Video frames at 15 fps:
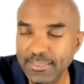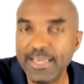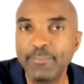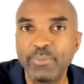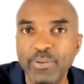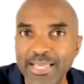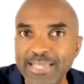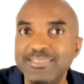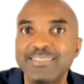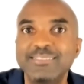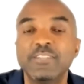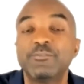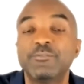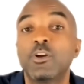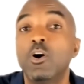that place as
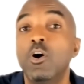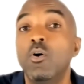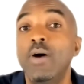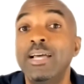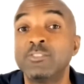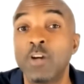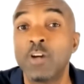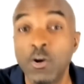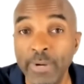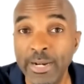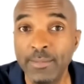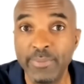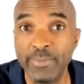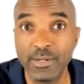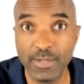if the goal has
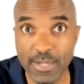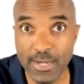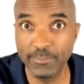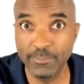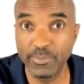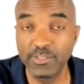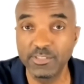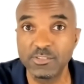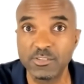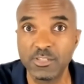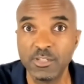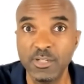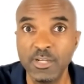already been accomplished.